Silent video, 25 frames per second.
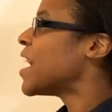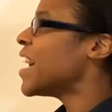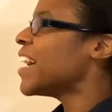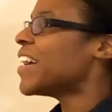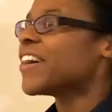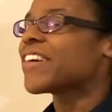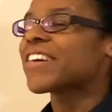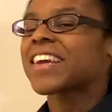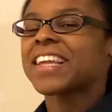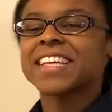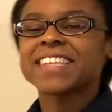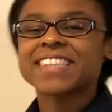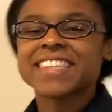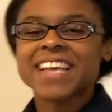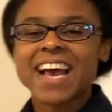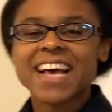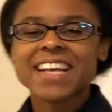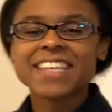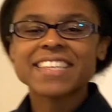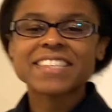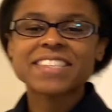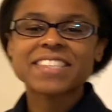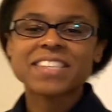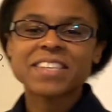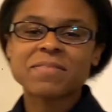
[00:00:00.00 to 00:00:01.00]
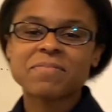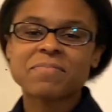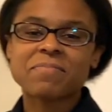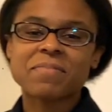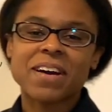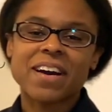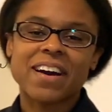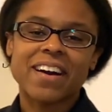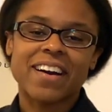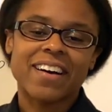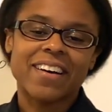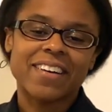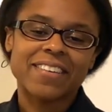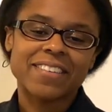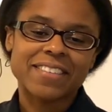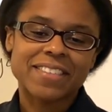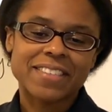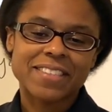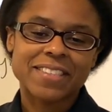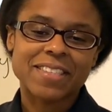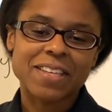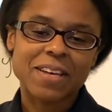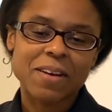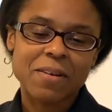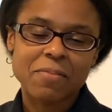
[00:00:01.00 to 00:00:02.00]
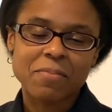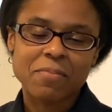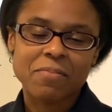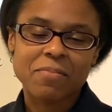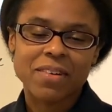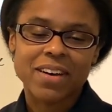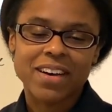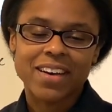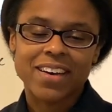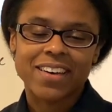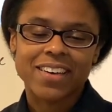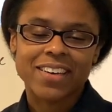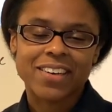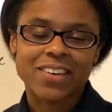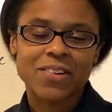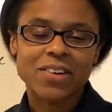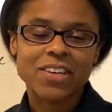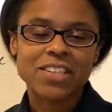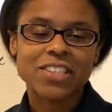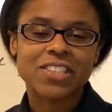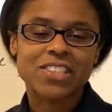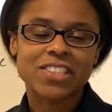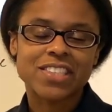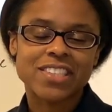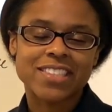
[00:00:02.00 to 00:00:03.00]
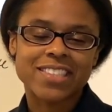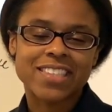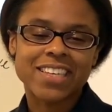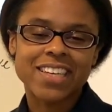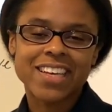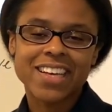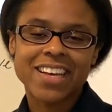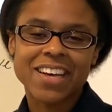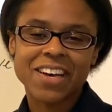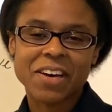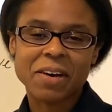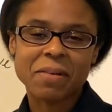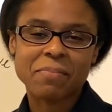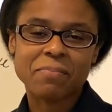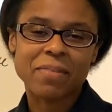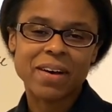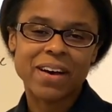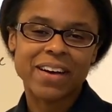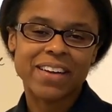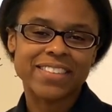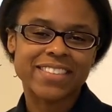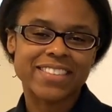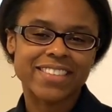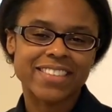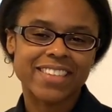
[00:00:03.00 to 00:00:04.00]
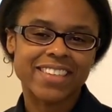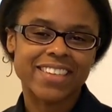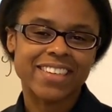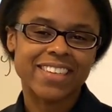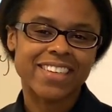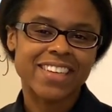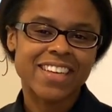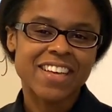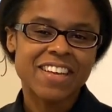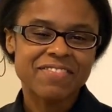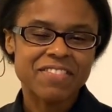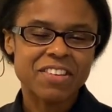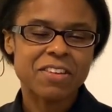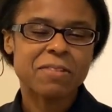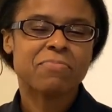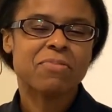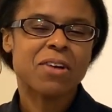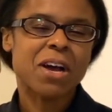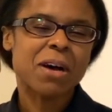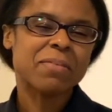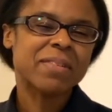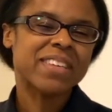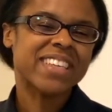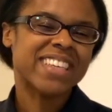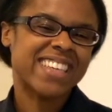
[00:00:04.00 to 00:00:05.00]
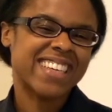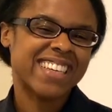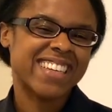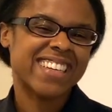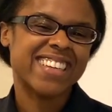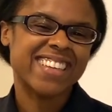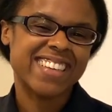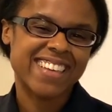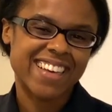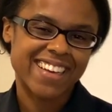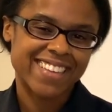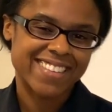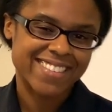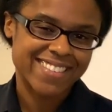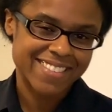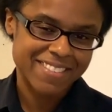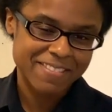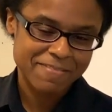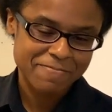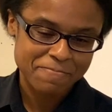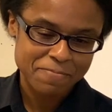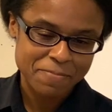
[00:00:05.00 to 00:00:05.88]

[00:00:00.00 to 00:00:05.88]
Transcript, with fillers: Okay, let's ask some uh, some uh, questions about, uh, that'll probably get a yes.